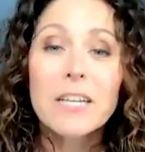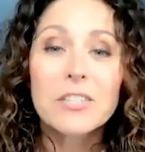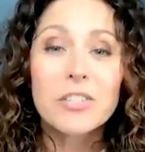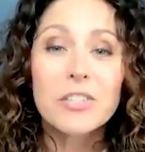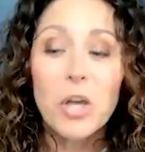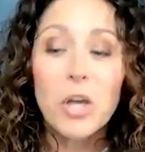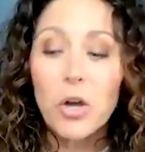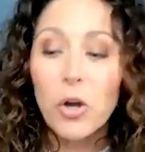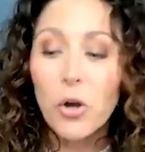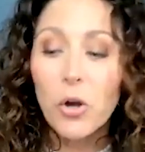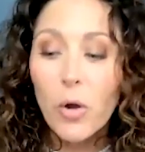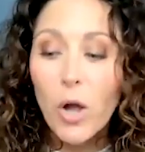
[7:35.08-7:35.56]

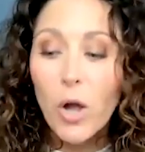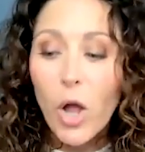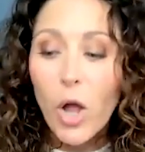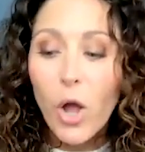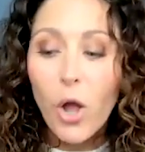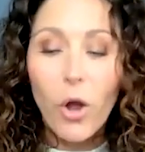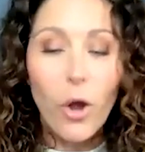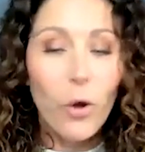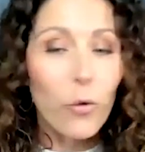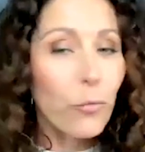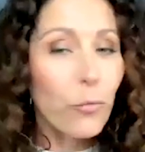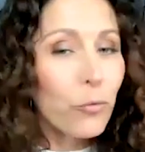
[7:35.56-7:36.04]
So
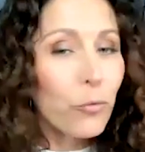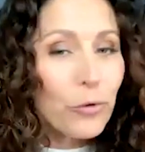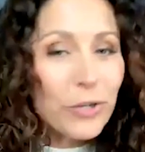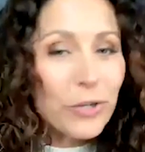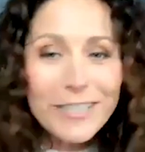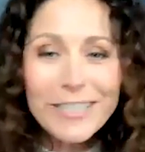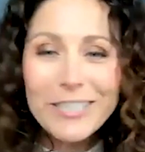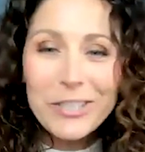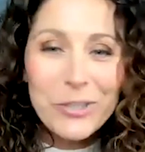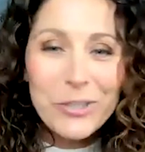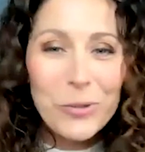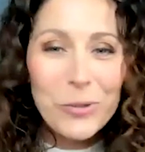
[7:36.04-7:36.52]

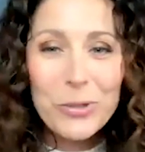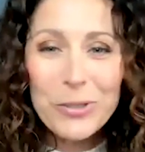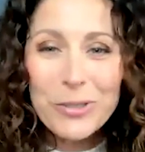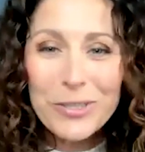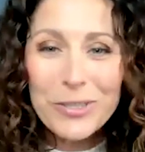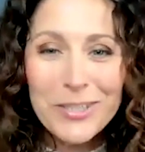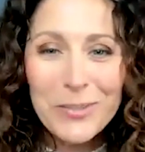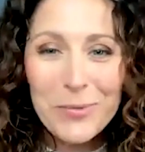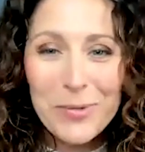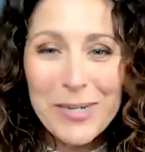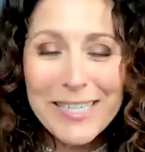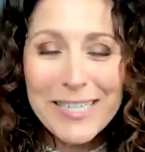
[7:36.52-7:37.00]
really short
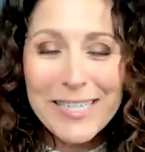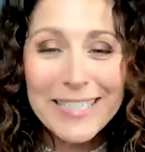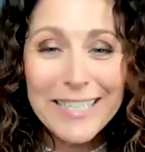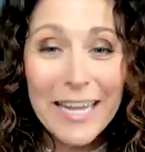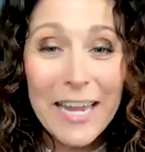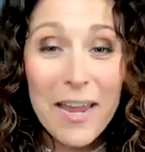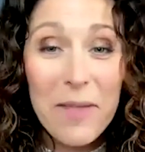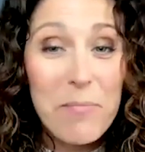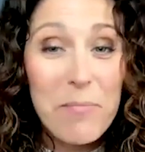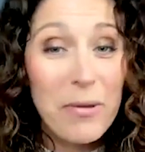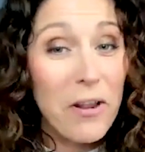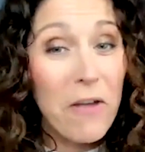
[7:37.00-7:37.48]
and sweet
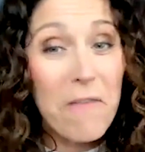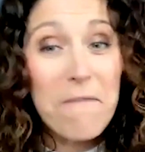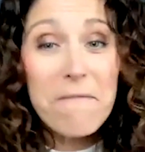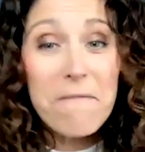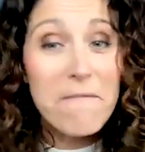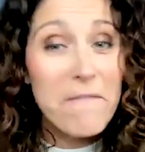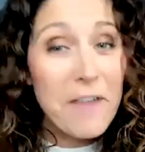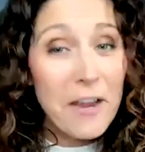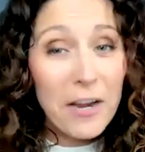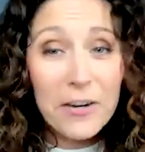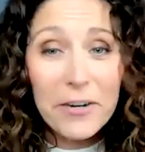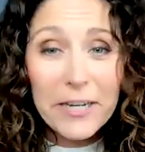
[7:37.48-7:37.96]
today, but a
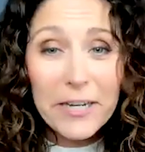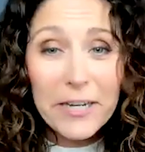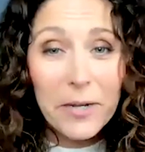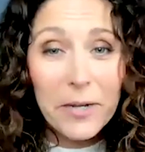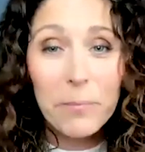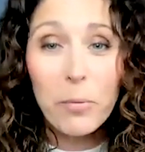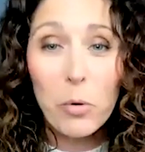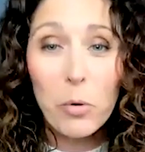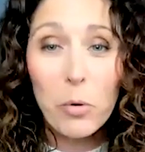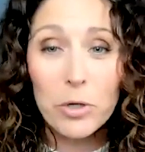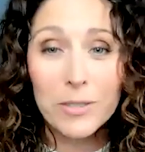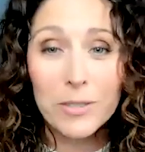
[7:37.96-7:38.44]
very
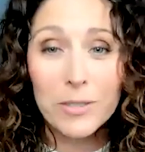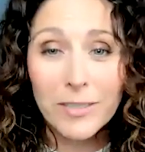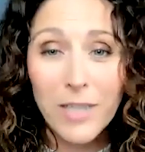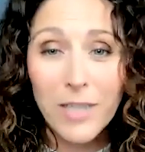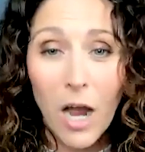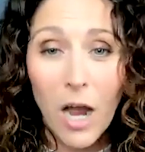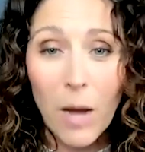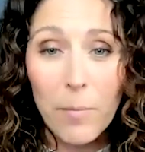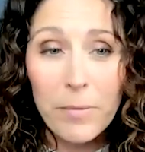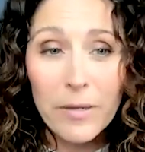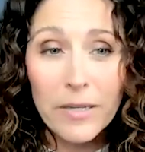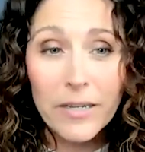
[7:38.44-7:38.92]
important
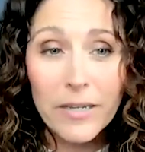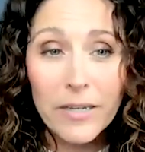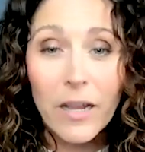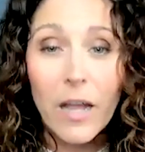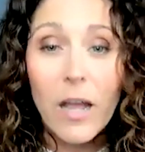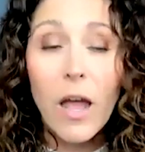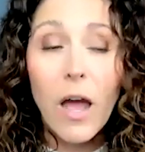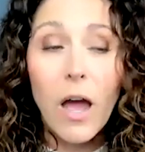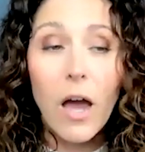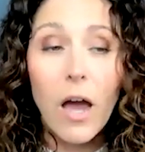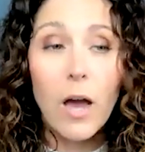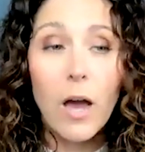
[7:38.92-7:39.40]
topic
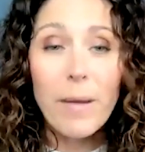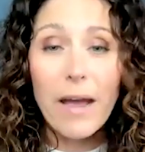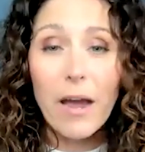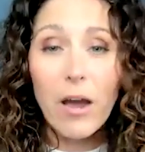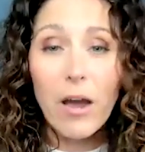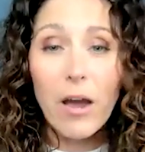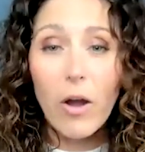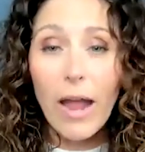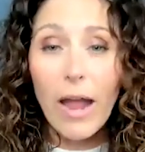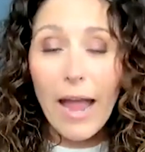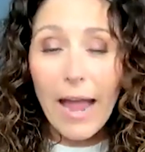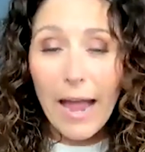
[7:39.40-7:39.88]

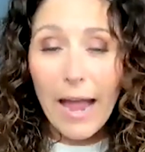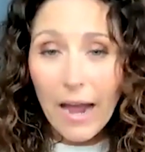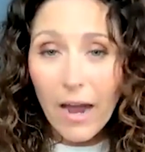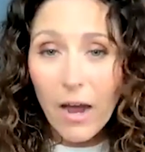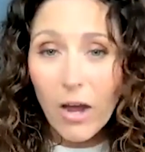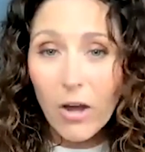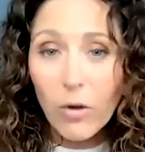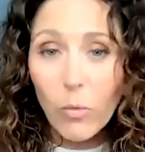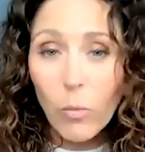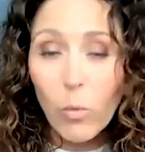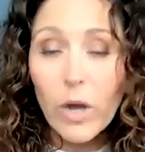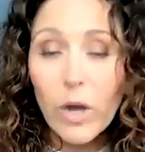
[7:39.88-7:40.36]
about
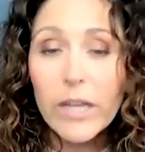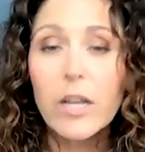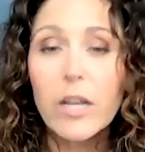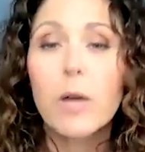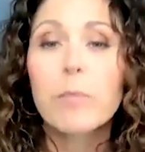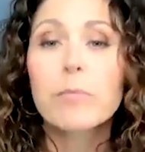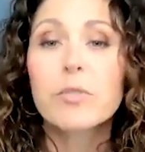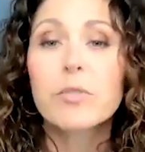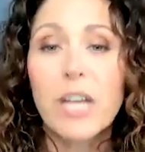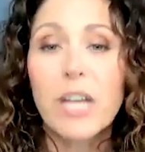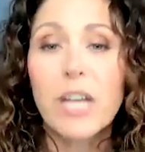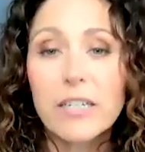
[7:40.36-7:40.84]
what
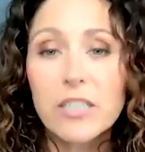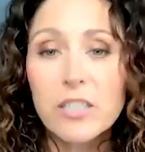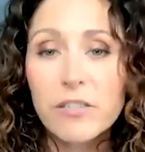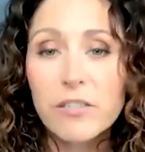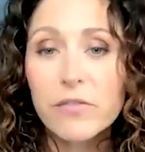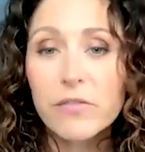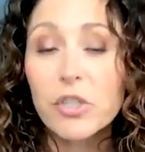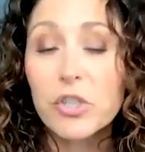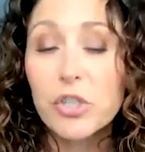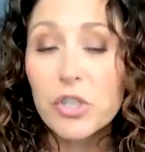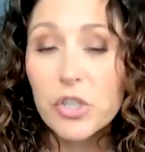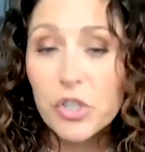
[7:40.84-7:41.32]

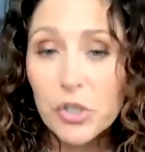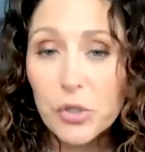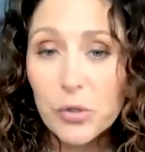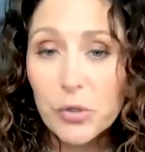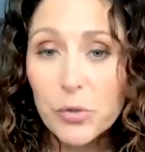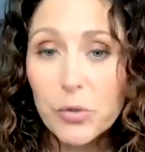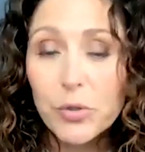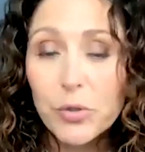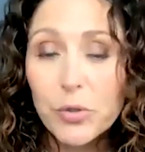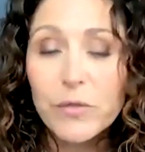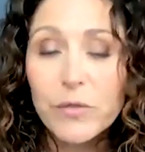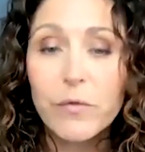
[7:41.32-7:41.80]
objective to
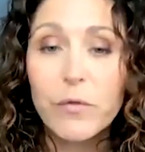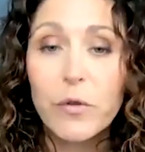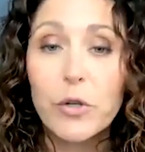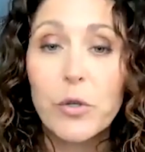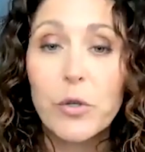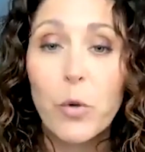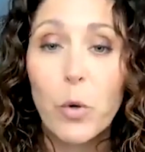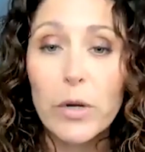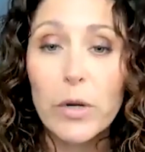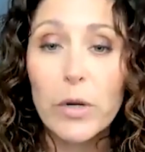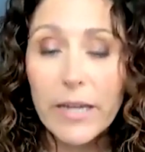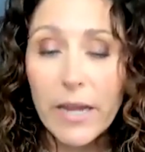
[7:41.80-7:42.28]
choose for
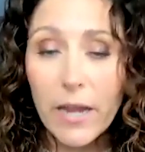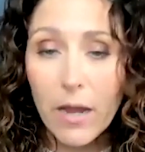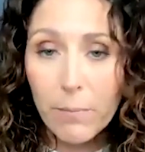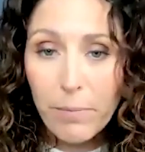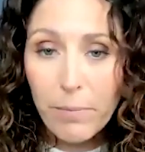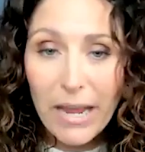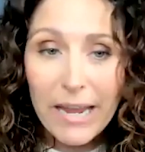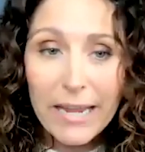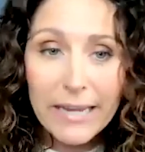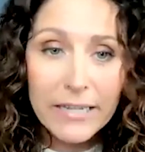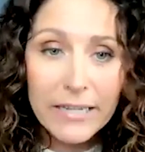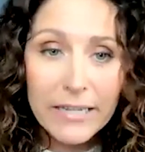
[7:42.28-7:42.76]
your
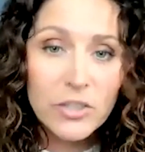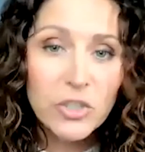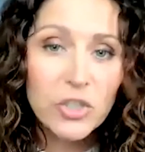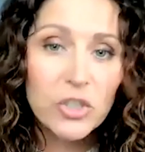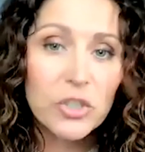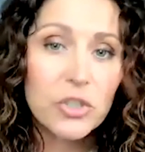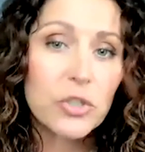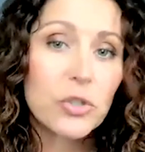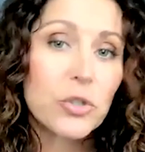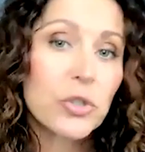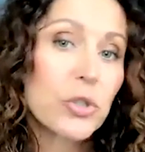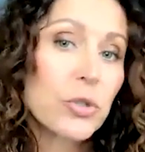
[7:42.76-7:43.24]
campaign.
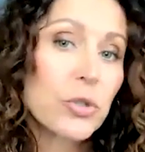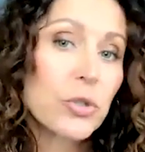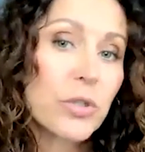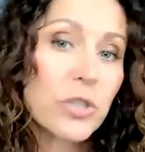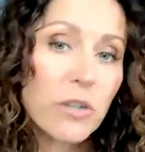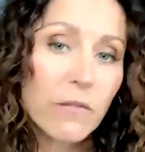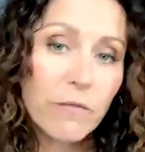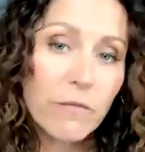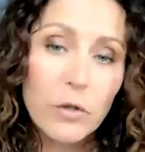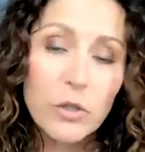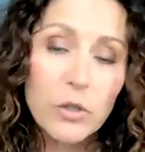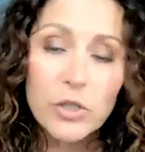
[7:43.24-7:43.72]
Should you choose
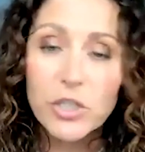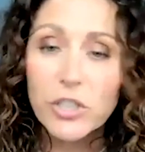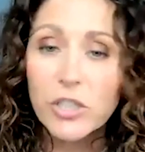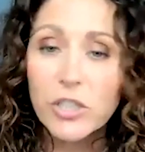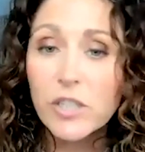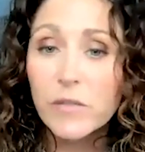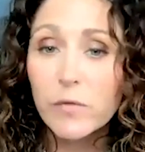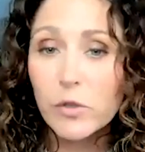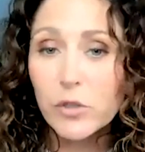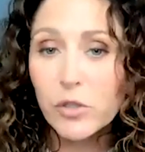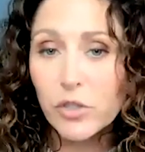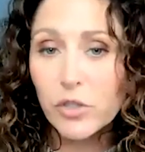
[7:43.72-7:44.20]

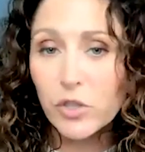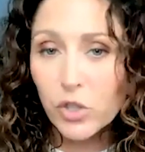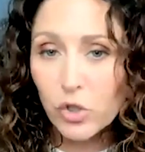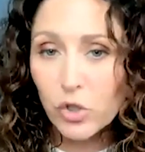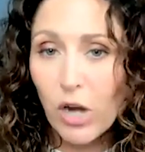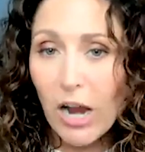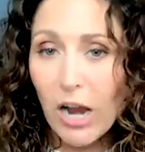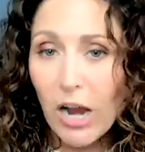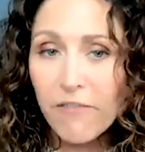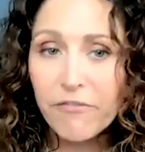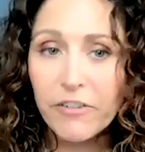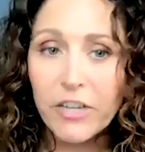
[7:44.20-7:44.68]
conversions versus
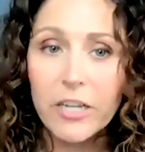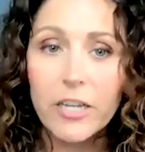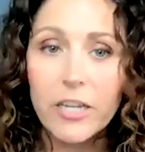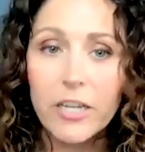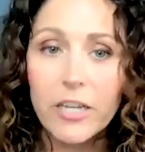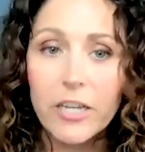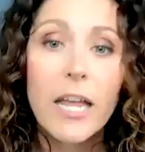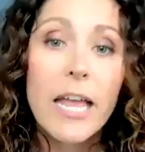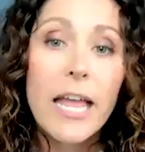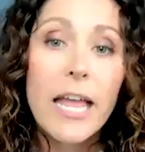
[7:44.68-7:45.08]
traffic?